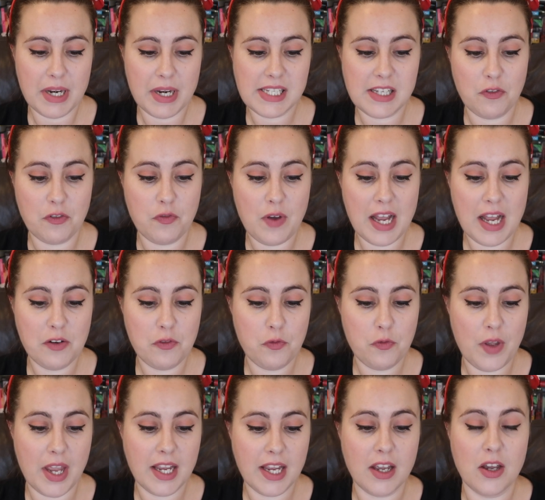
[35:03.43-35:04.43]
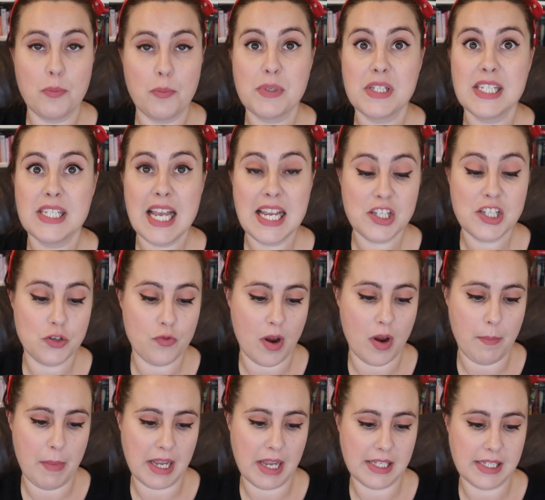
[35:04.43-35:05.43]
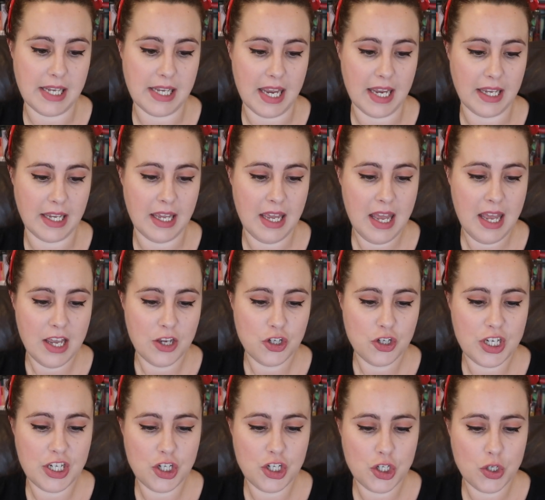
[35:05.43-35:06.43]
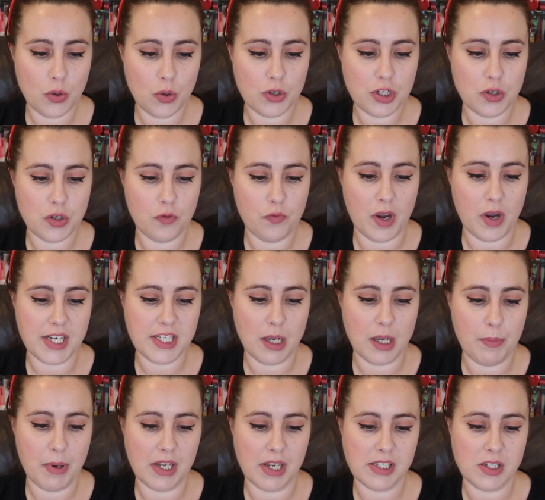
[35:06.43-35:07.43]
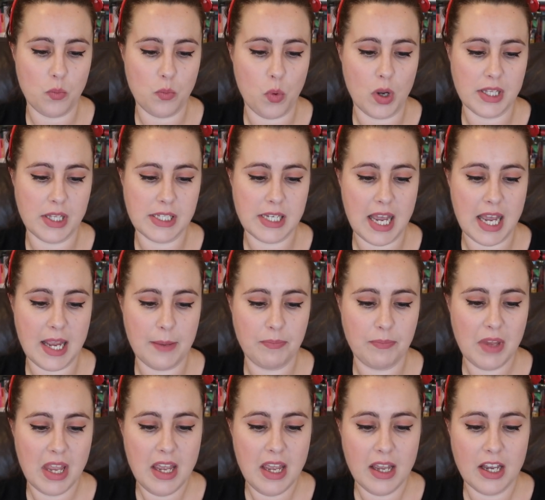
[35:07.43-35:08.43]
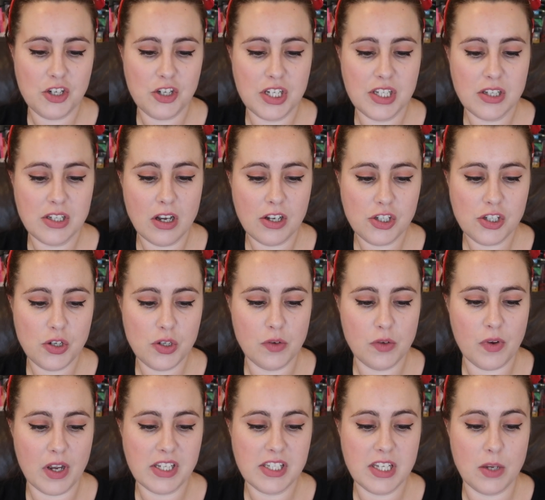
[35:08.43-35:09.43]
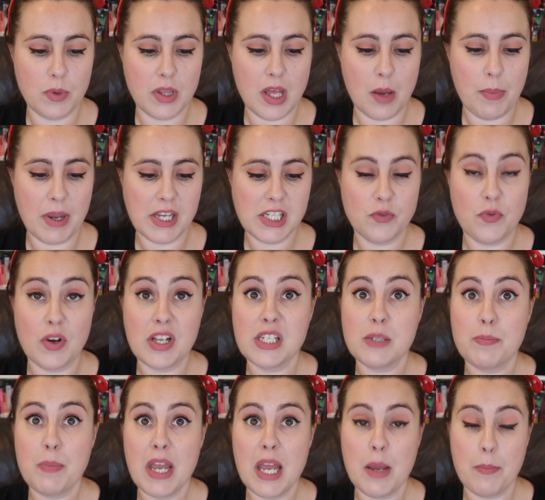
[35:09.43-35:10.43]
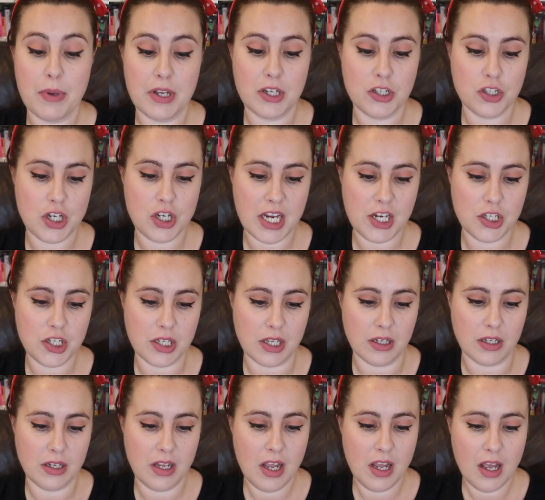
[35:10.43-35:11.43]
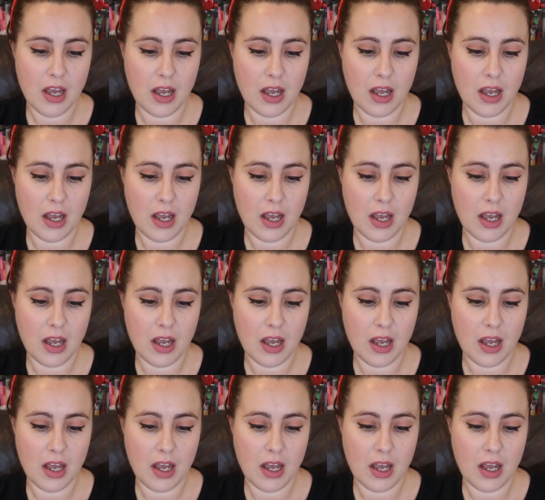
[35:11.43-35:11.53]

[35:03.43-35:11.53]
but as a fanfic obsessed romantic, she's sure she'll find her person one day. As she starts university with her best friends Pip and Jason